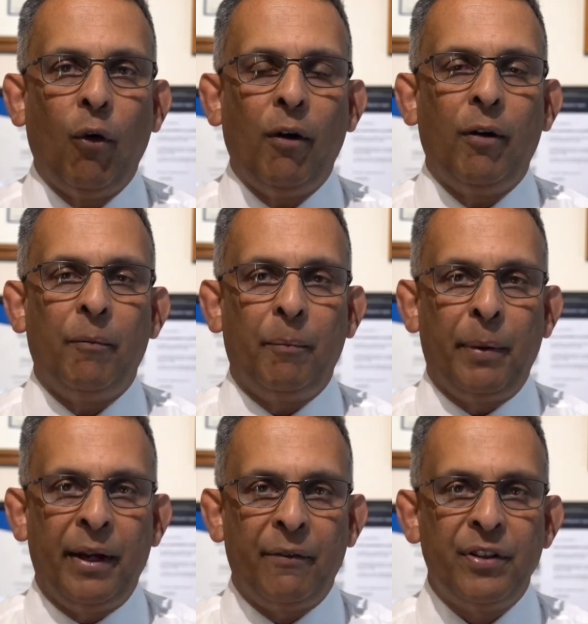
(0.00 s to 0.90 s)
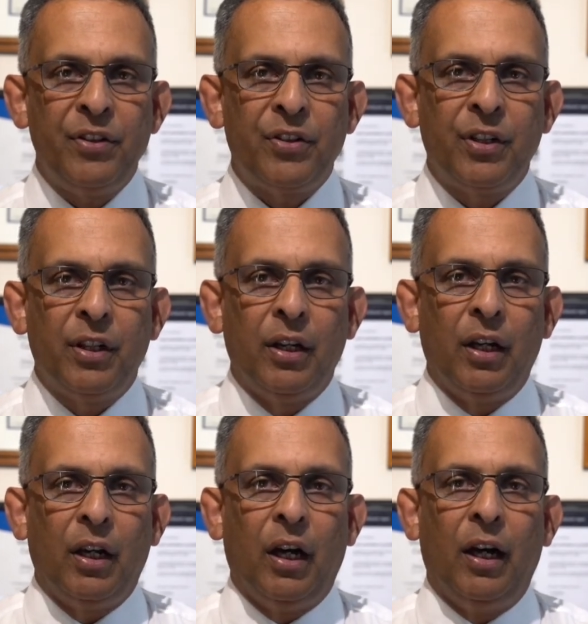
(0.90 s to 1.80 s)
for
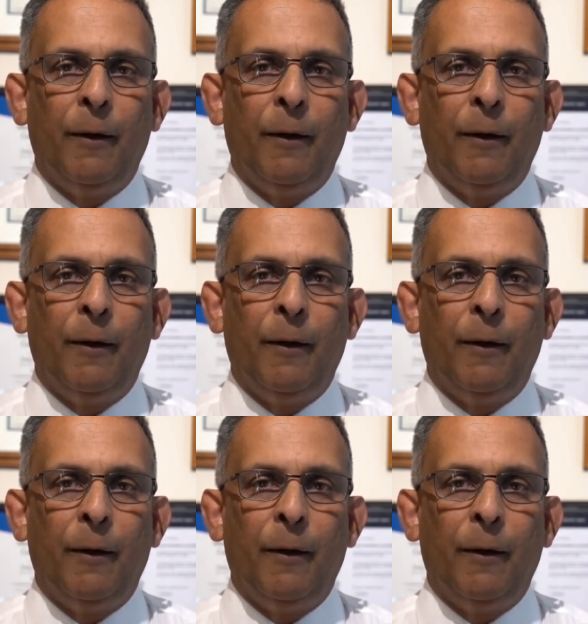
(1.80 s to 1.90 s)
parents